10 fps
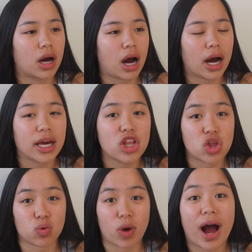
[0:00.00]
I
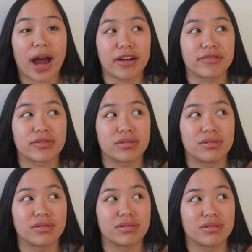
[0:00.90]
thrive
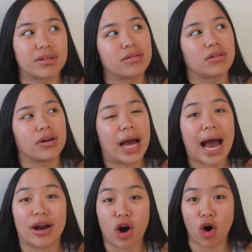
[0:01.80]

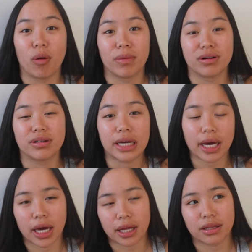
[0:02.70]
at home,
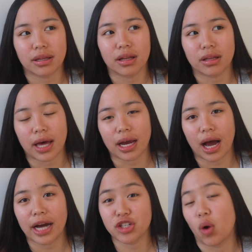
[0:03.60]
and like,
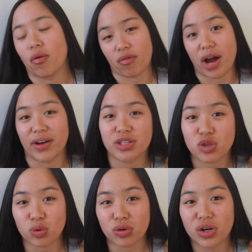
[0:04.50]
I don't thrive at
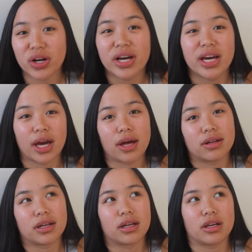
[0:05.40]
school.
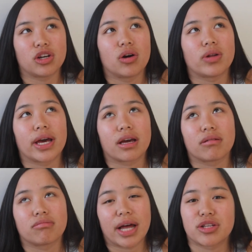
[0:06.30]
And, you know, like,
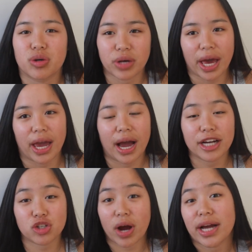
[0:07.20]
that's okay.
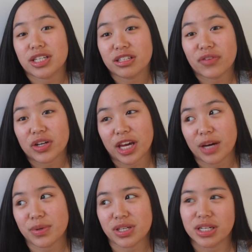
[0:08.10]
I tried to live on
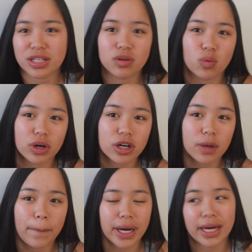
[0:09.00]
campus and it didn't
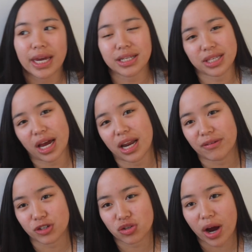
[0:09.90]
work, but I can't say I
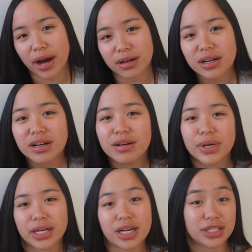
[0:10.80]
never tried,
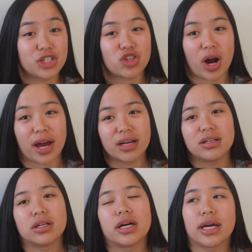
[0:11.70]
because I did try.
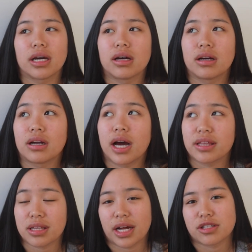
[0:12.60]
And I
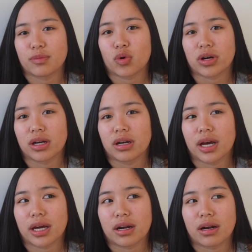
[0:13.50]
think that's important.
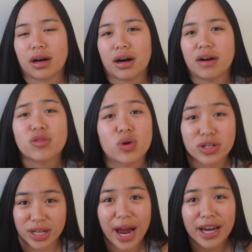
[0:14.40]
And of
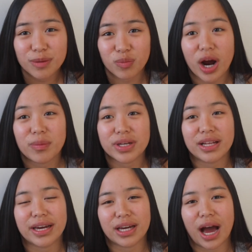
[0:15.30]
course, I can probably,
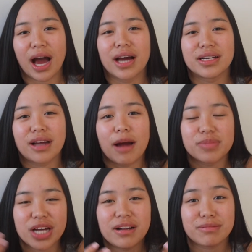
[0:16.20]
like,
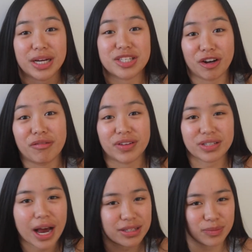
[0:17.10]
I'm telling myself
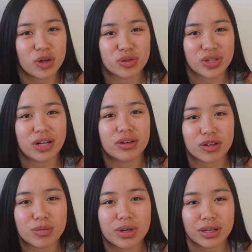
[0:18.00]
this as I'm also telling
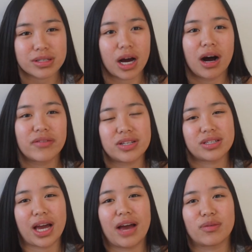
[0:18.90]
you, because
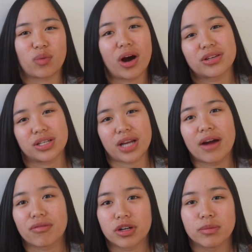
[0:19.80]
obviously I haven't processed
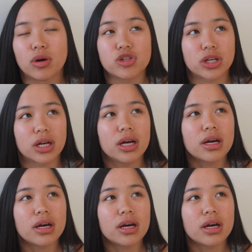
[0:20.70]
every emotion.